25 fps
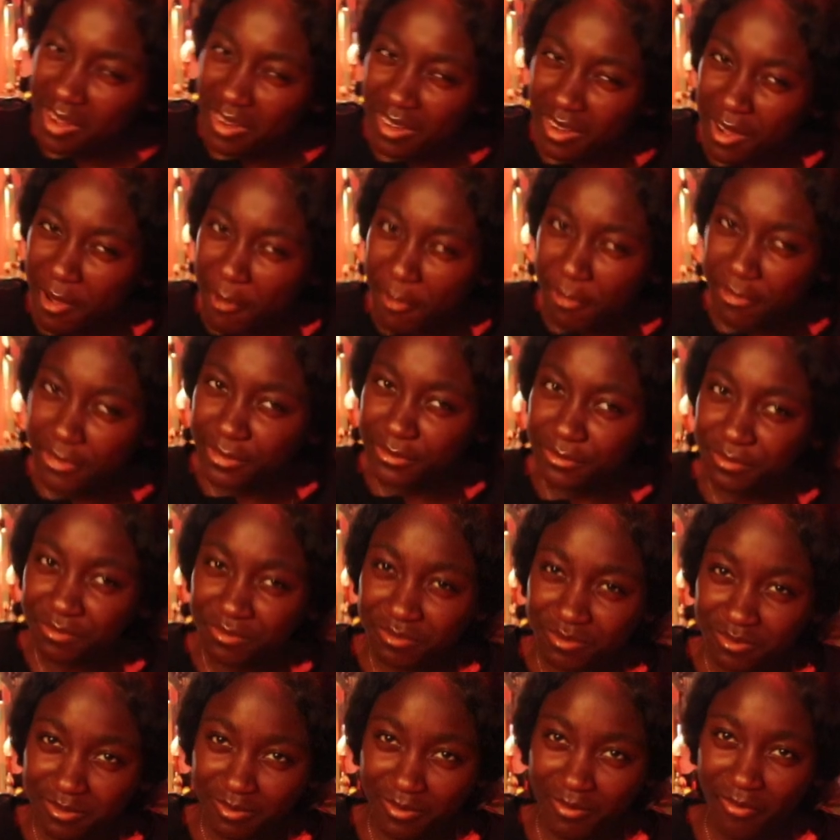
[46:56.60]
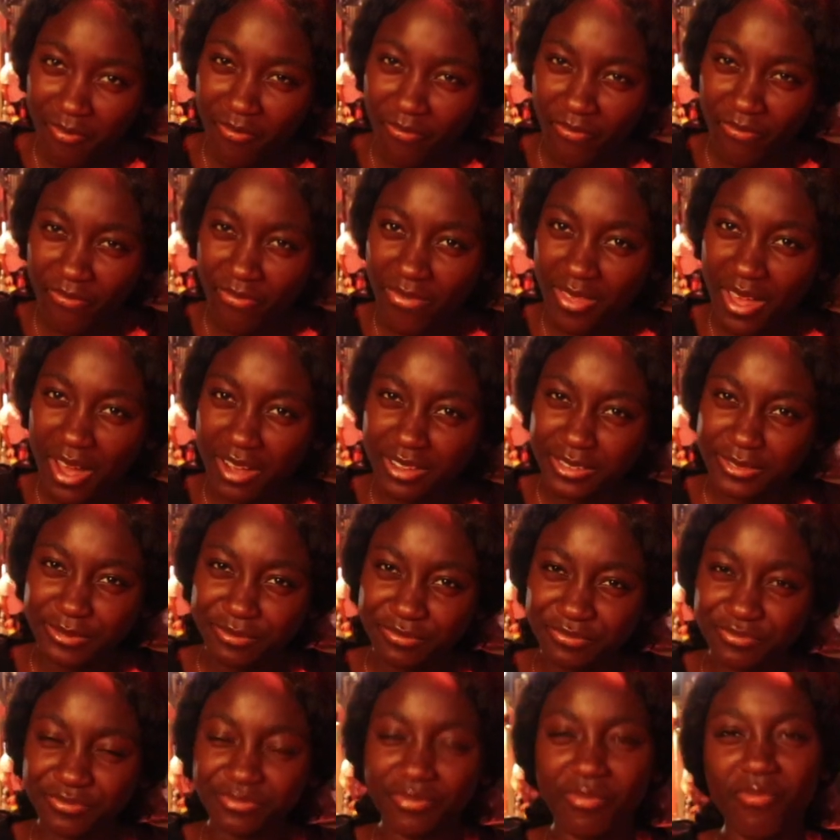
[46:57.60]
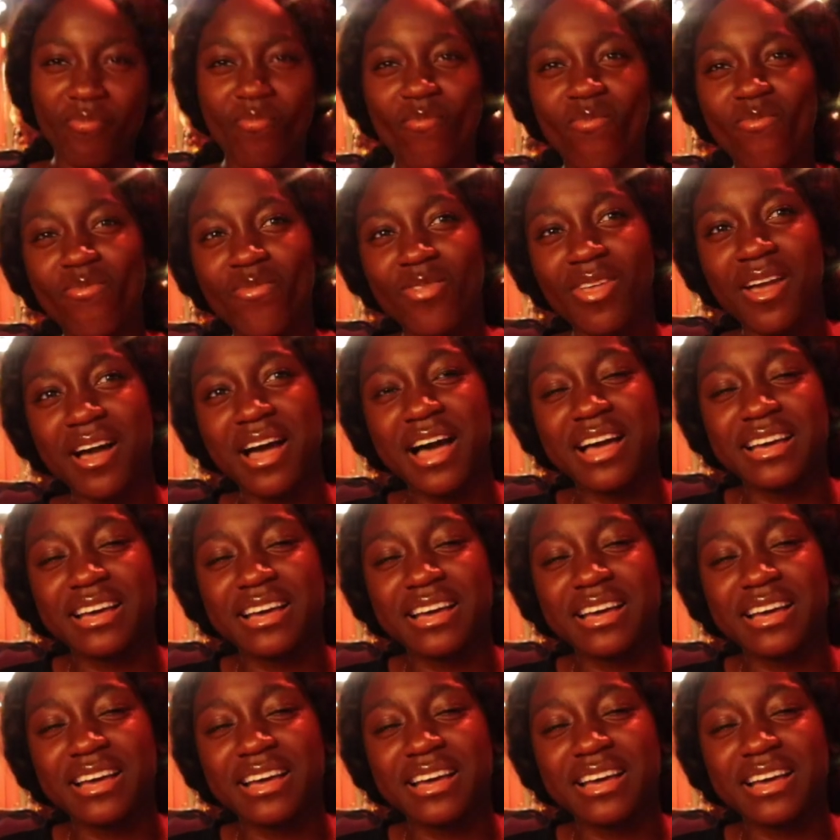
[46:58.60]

Maybe you just gotta get used to it.